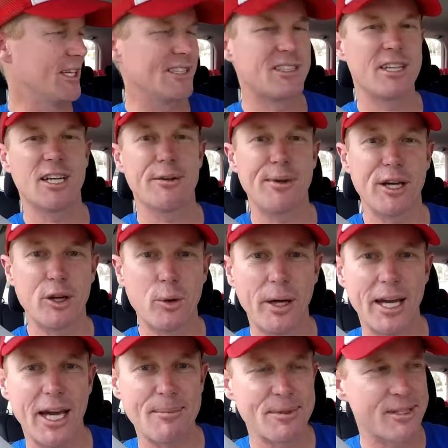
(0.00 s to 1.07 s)
It's going to be a
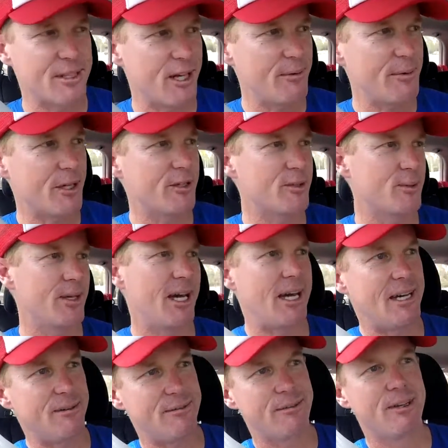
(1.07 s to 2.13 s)
quick episode because we
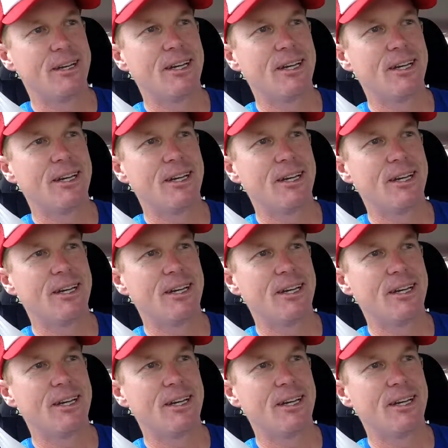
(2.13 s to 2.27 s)
have